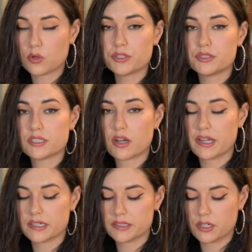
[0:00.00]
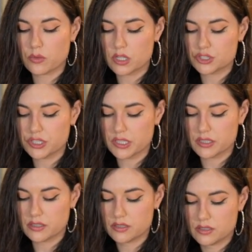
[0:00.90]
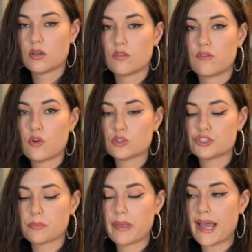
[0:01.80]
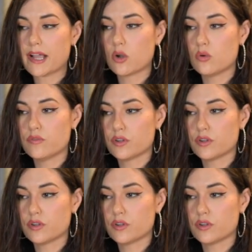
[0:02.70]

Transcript: you start handling your raw chicken, fold your bag over,